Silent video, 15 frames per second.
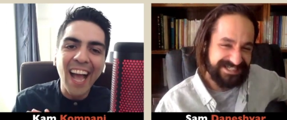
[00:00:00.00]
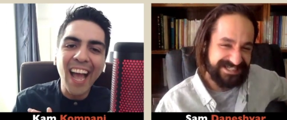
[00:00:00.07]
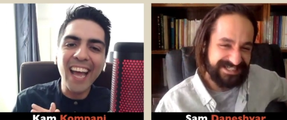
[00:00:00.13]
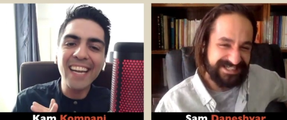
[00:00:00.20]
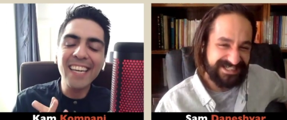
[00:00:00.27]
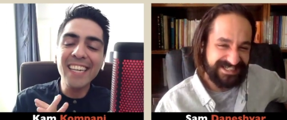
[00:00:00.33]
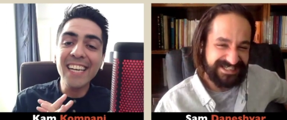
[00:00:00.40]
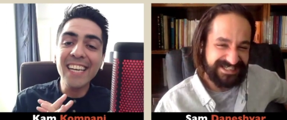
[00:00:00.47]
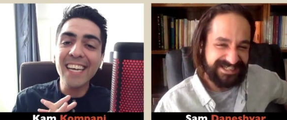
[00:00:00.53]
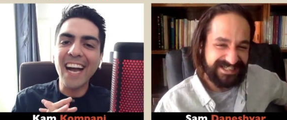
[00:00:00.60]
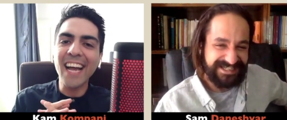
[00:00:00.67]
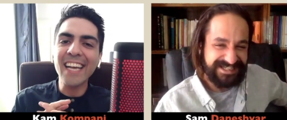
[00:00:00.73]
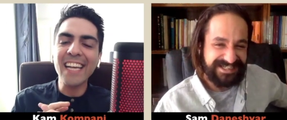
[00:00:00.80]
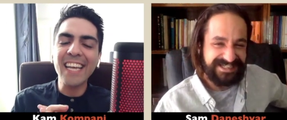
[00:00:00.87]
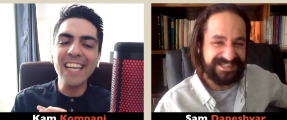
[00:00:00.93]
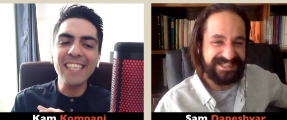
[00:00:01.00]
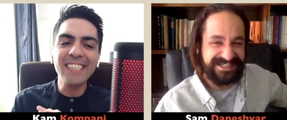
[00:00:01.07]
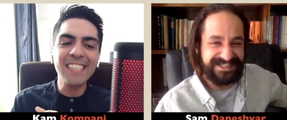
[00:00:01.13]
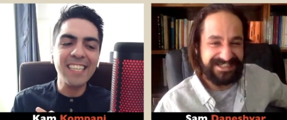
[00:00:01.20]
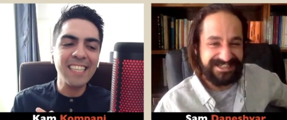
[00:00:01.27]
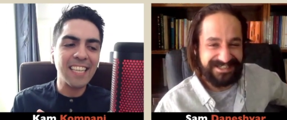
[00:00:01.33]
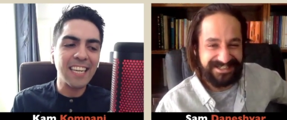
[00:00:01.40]
Speaker 1: And the guy
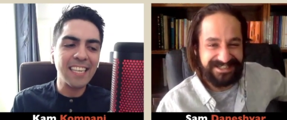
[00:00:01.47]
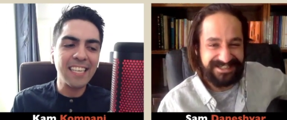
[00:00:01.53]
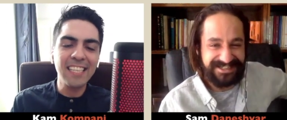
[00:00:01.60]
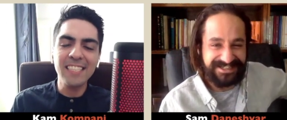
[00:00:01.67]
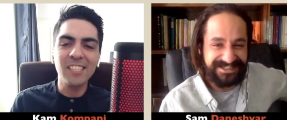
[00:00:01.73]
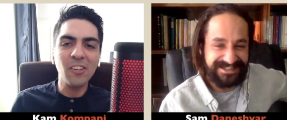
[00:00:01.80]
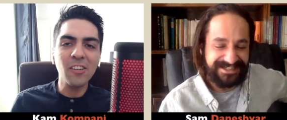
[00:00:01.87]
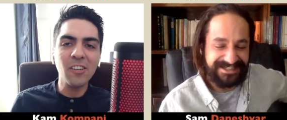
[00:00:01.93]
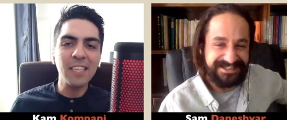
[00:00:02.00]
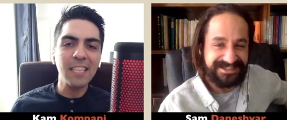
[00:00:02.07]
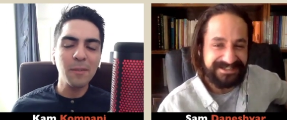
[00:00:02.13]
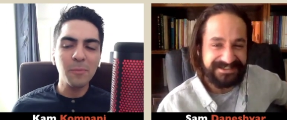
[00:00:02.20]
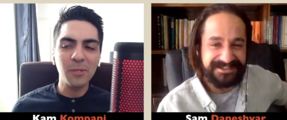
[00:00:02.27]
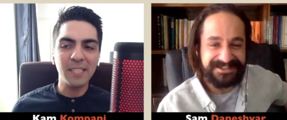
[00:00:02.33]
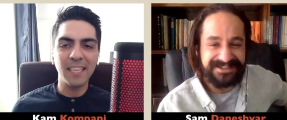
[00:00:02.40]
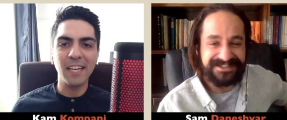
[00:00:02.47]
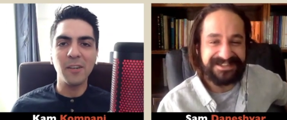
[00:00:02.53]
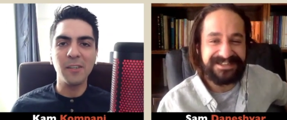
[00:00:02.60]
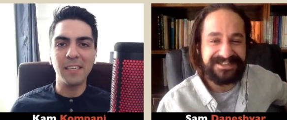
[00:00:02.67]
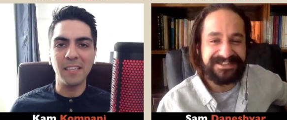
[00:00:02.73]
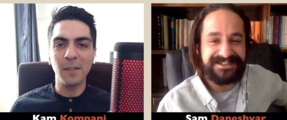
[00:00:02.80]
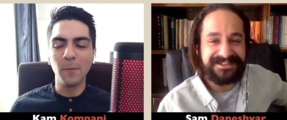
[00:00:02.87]
isn't like, he's not a
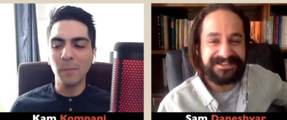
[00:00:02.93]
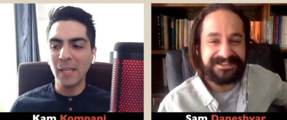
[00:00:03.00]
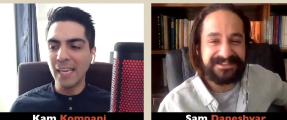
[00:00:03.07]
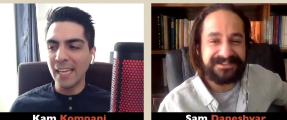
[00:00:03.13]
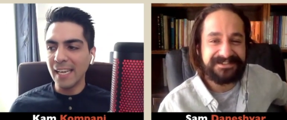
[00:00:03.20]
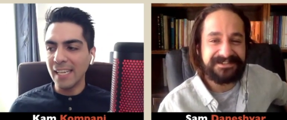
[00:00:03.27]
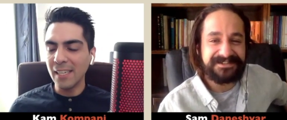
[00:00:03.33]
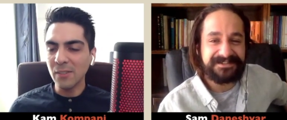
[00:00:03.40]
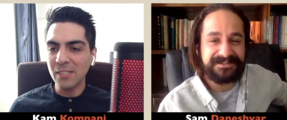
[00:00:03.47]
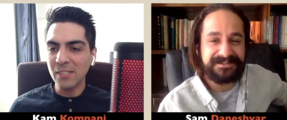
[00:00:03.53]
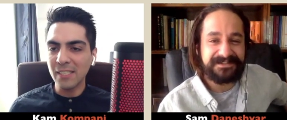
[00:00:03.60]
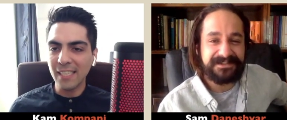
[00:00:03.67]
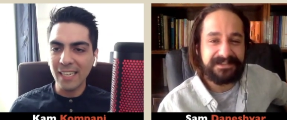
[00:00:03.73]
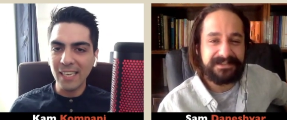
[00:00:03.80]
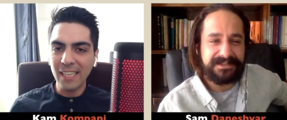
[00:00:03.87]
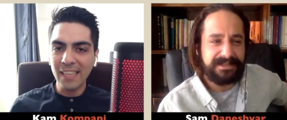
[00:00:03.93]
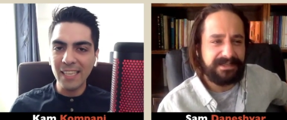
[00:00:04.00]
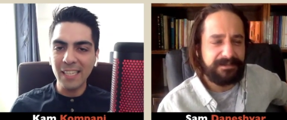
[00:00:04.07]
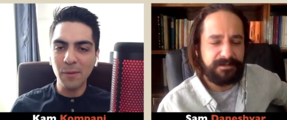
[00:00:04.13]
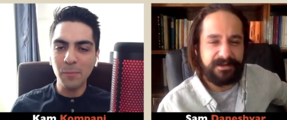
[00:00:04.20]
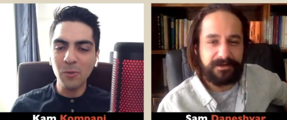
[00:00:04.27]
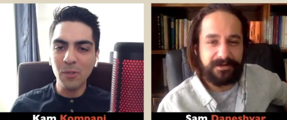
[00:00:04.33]
libertarian. He was like a, liberal,
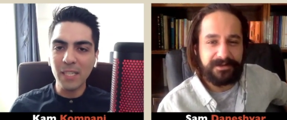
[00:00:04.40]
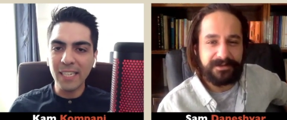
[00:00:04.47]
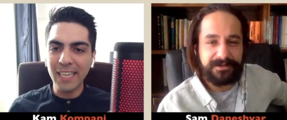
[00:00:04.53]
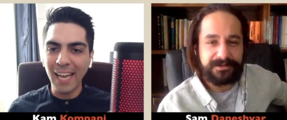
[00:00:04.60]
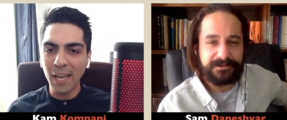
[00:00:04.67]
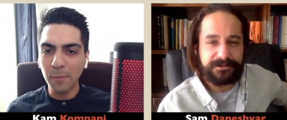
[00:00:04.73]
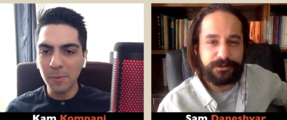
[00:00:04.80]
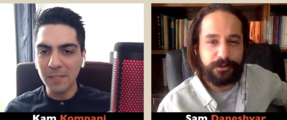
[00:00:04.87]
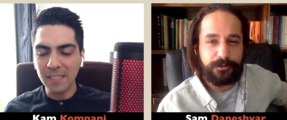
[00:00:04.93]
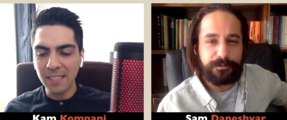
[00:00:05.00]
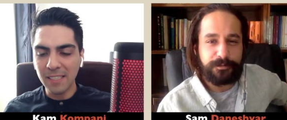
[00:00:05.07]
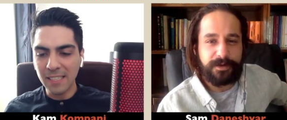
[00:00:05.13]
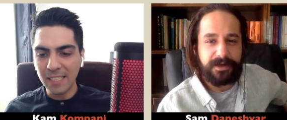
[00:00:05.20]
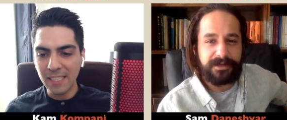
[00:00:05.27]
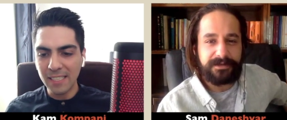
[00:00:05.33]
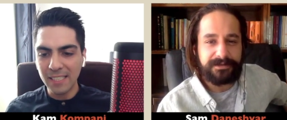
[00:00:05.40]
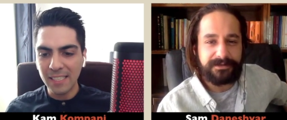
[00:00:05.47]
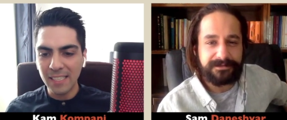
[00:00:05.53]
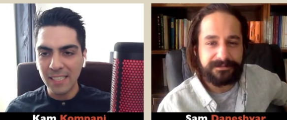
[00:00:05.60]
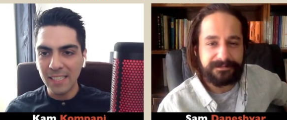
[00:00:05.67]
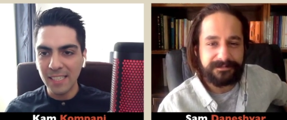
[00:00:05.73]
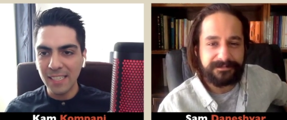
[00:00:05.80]
liberal
Speaker 2: capitalist.
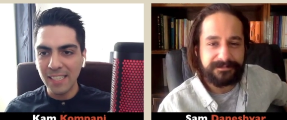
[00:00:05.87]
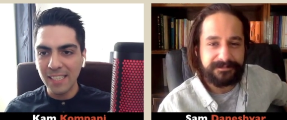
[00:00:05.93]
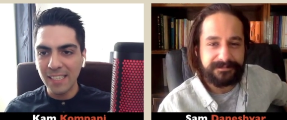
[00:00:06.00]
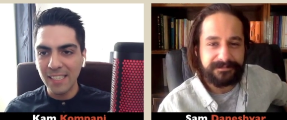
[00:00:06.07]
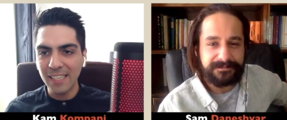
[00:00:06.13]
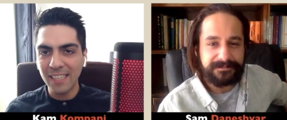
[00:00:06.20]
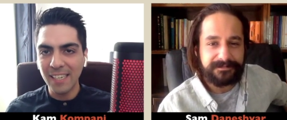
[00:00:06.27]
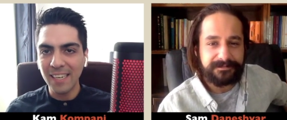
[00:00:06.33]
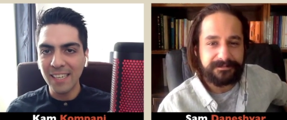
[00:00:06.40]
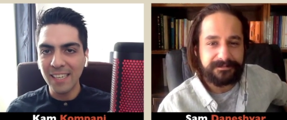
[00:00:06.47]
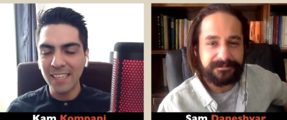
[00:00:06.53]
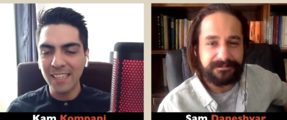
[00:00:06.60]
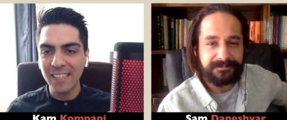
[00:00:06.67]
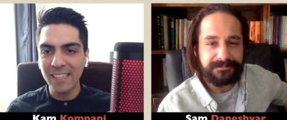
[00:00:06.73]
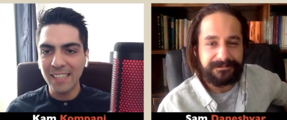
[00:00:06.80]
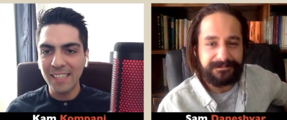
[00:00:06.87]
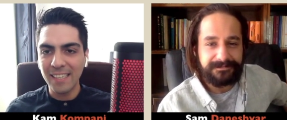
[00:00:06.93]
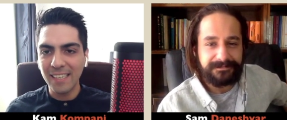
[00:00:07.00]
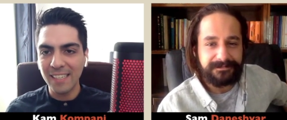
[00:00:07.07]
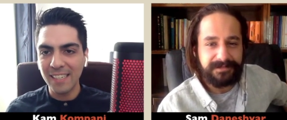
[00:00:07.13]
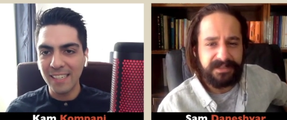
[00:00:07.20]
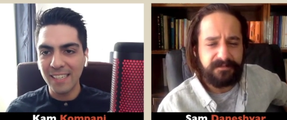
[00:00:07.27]
Huh?
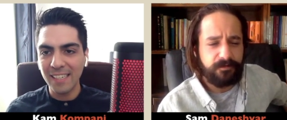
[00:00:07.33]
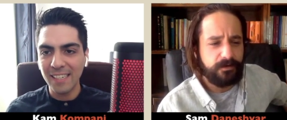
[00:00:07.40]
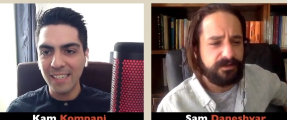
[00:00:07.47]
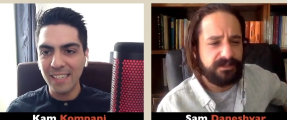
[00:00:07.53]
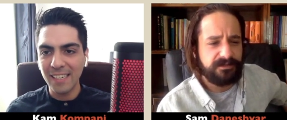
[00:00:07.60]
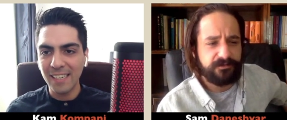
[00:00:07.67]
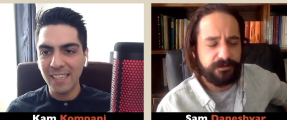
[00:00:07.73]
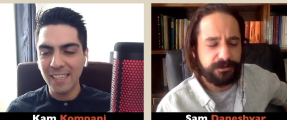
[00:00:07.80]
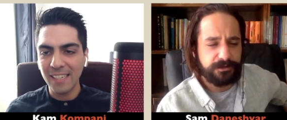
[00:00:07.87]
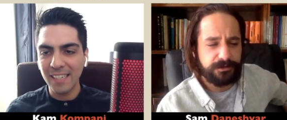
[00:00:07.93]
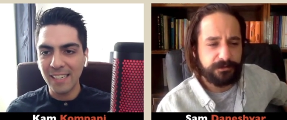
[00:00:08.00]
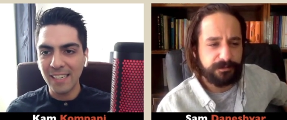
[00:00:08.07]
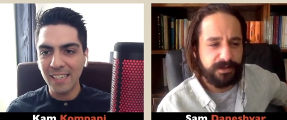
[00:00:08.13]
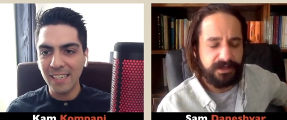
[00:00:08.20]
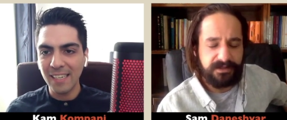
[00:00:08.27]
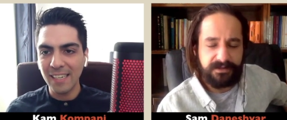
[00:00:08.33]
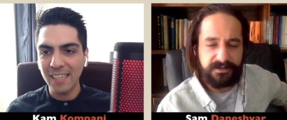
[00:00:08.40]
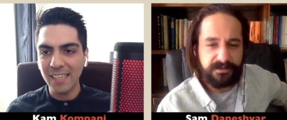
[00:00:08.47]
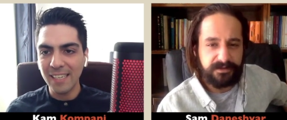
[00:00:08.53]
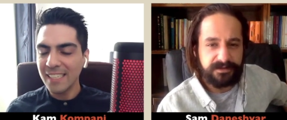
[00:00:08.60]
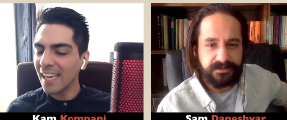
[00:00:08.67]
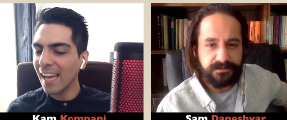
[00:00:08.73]
He voted for Joe Biden or
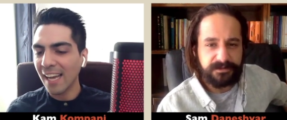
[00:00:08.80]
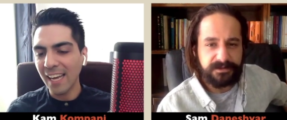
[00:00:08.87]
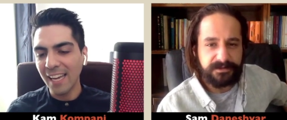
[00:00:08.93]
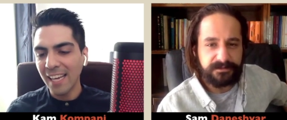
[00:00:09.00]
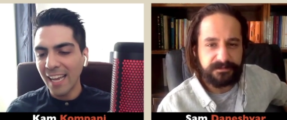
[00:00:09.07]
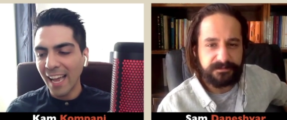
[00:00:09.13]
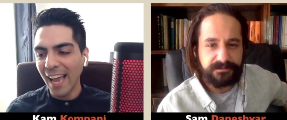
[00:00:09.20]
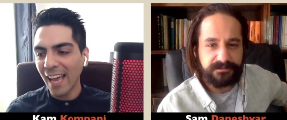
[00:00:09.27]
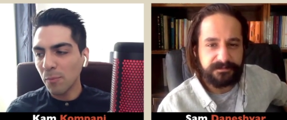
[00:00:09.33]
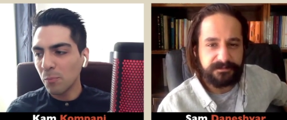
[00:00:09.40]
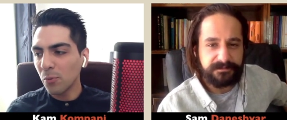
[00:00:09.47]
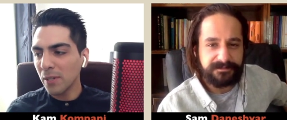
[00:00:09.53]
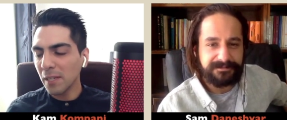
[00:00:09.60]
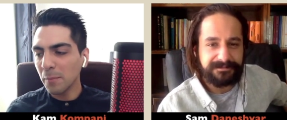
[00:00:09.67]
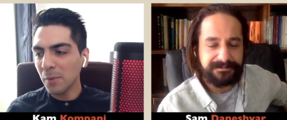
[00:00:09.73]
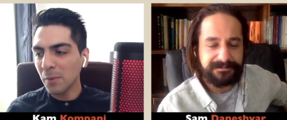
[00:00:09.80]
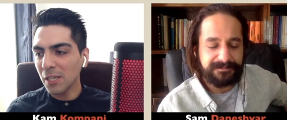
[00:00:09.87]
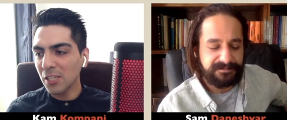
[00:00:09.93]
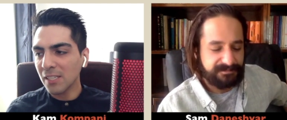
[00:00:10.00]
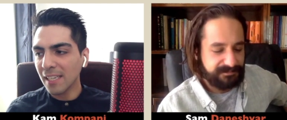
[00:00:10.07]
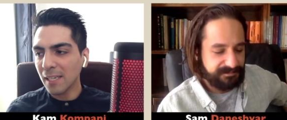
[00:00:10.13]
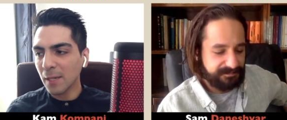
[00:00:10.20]
something. Yeah. And
Speaker 1: pretty
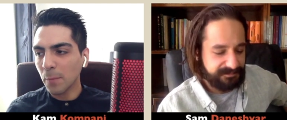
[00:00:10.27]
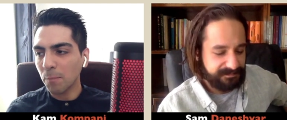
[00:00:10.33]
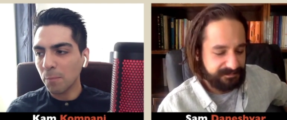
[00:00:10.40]
much like